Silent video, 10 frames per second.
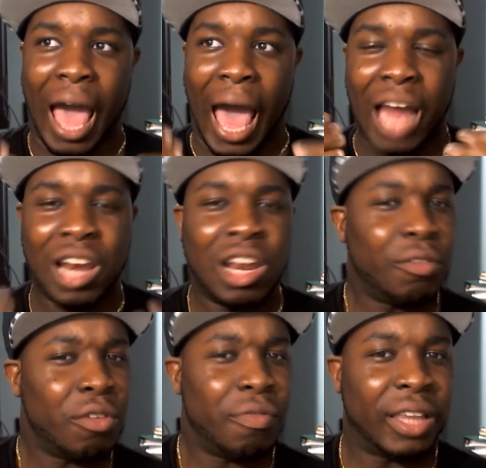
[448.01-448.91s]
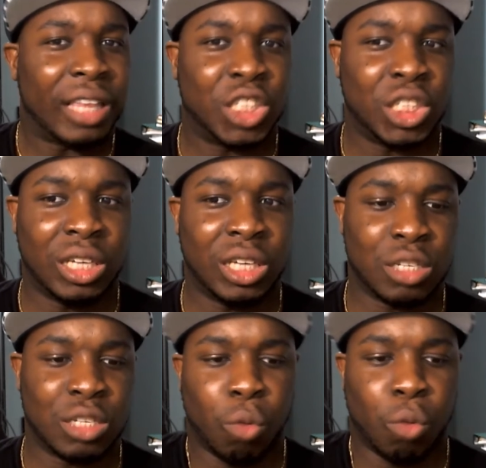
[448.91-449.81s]
I love the fact that she
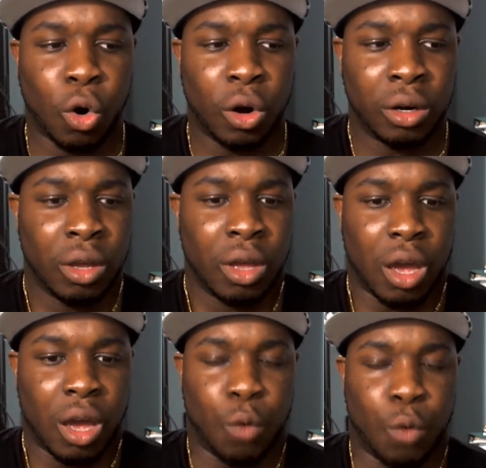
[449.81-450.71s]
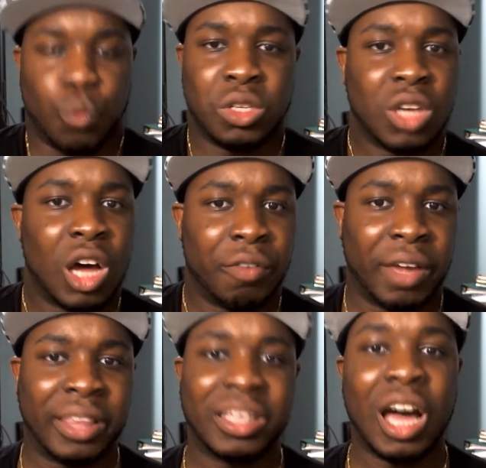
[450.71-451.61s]
is more resolved
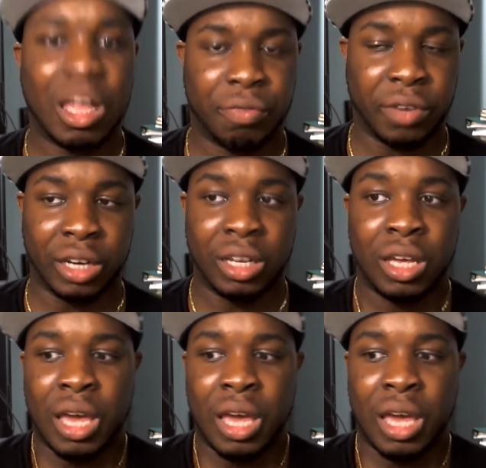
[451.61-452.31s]
and confident.